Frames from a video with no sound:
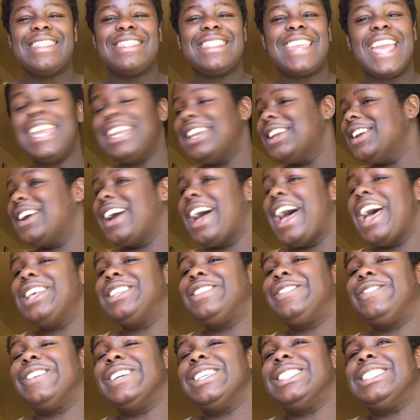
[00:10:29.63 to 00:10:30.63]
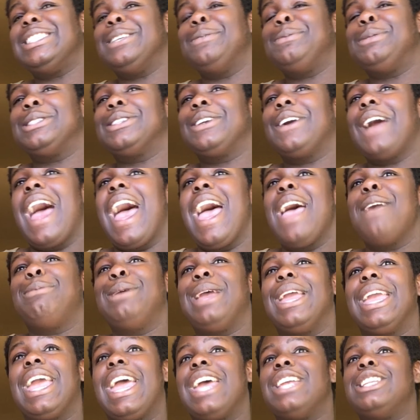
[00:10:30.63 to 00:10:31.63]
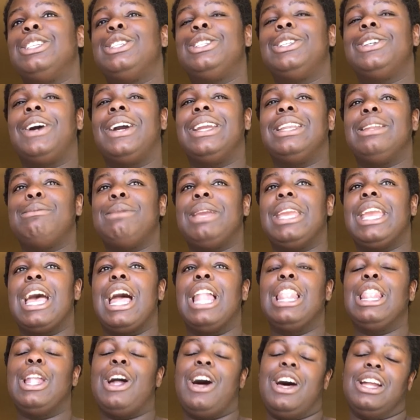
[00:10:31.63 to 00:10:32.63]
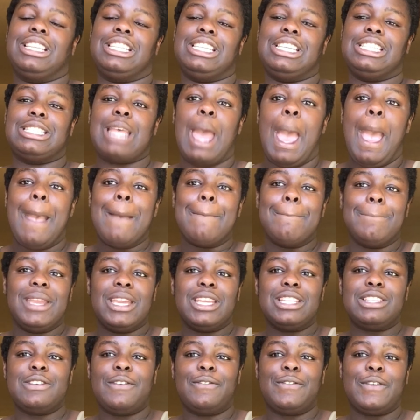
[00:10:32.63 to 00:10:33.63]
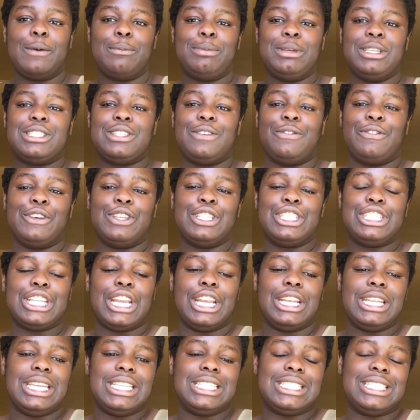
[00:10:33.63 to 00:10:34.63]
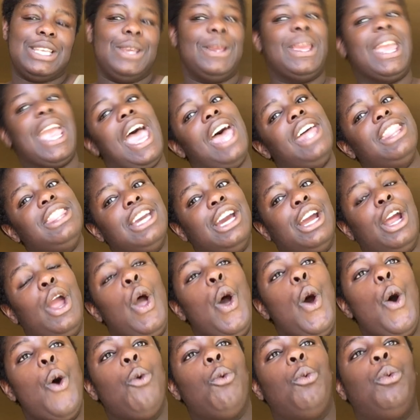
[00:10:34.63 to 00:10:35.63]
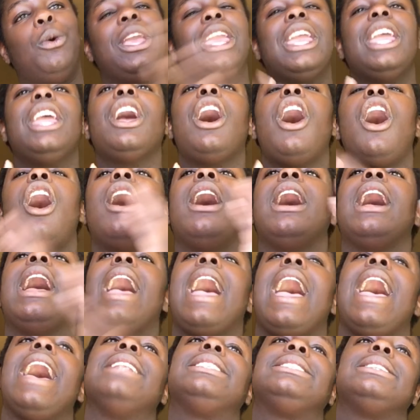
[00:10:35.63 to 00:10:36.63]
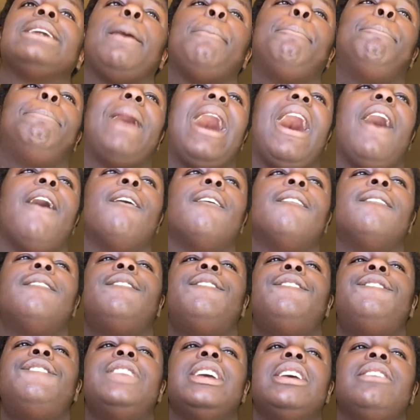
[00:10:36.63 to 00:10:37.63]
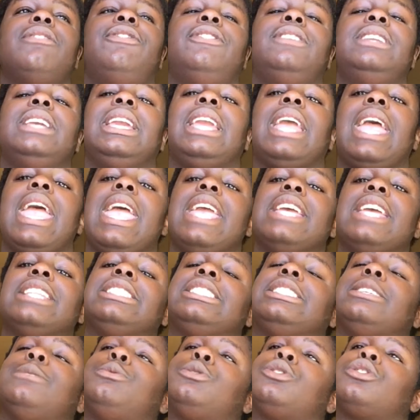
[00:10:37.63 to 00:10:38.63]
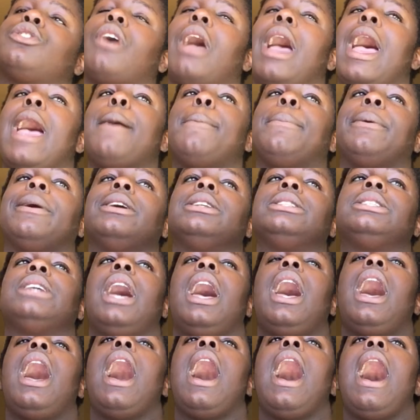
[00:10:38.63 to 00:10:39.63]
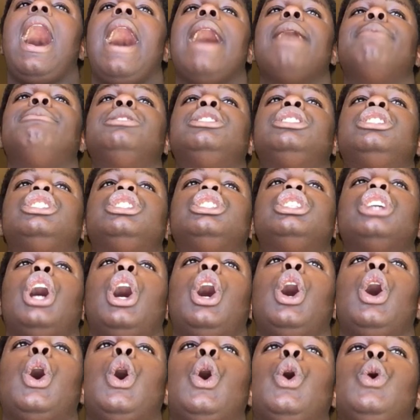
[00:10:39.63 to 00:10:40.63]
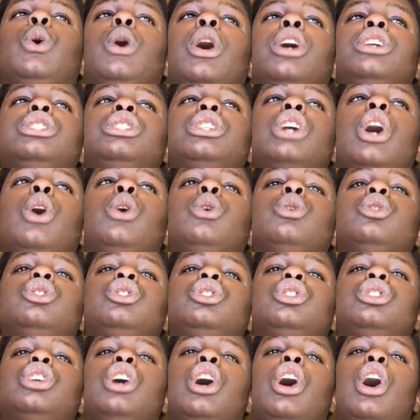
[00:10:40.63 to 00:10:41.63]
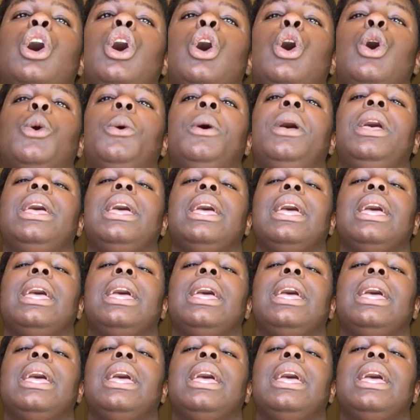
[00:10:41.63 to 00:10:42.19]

Thank you guys for subscribing and joining me along this beautiful, beautiful journey together. We are at about 58 subscribers. I'm so, so, so